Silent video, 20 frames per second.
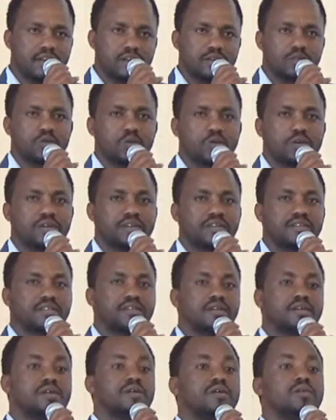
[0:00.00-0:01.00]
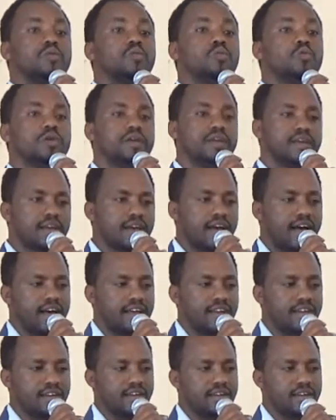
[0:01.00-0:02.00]
issue is, we
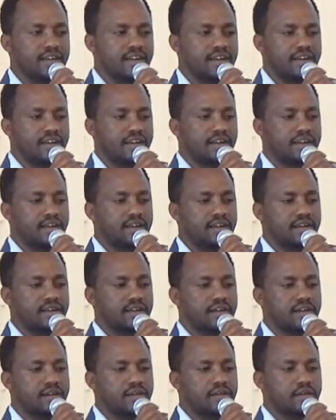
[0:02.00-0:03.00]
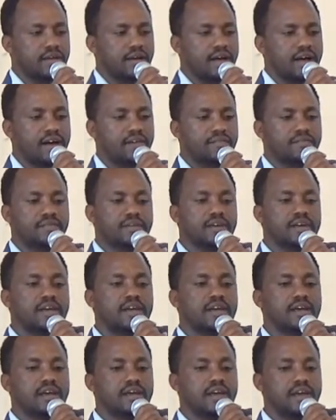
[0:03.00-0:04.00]
can have
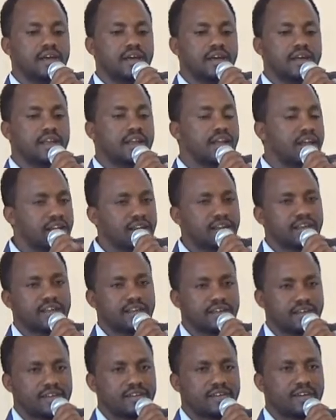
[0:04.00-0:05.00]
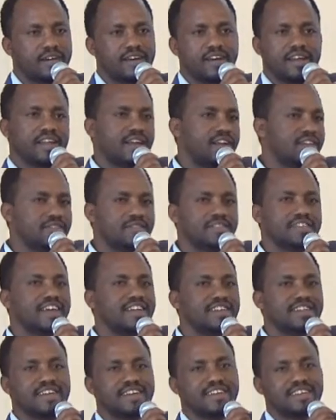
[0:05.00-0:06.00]
a learning, an artificial
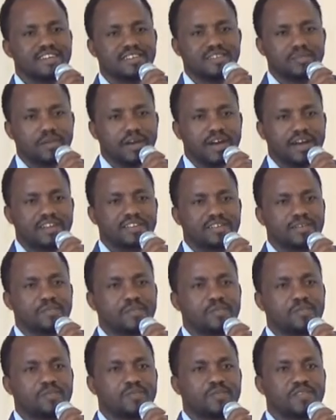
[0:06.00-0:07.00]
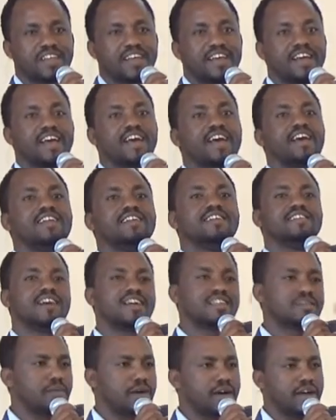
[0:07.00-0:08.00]
intelligence mechanism, and that
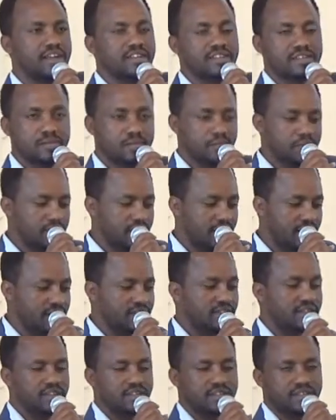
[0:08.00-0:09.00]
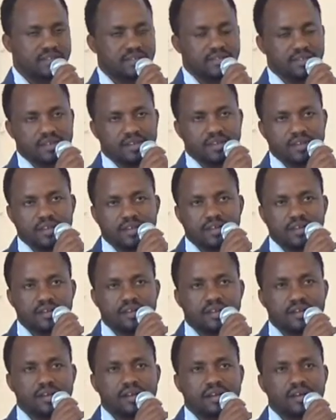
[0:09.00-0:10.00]
mechanism in this
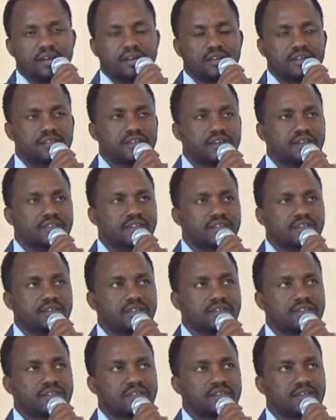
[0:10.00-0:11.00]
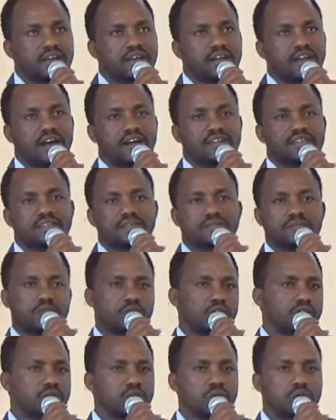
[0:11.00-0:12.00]
research is taken as
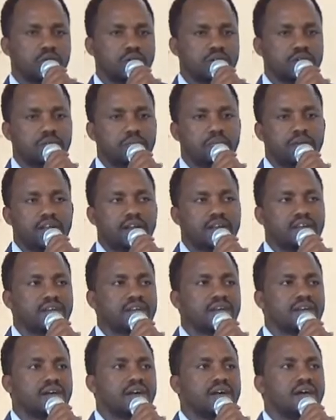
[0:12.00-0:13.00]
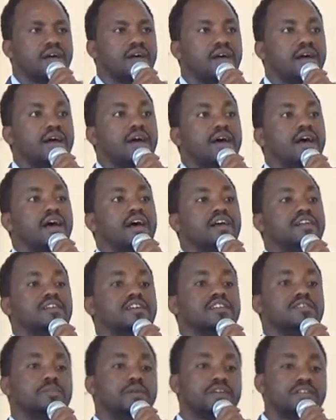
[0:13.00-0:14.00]
what we call deep learning, and the
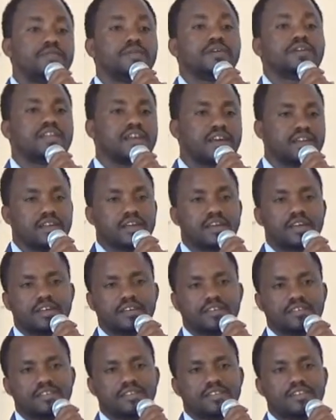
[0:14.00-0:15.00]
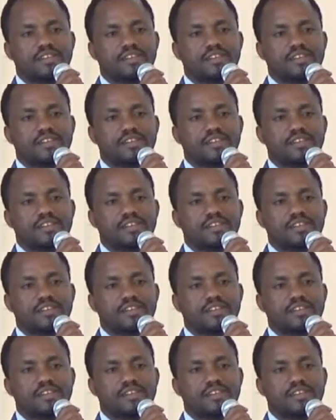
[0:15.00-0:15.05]
specific technique is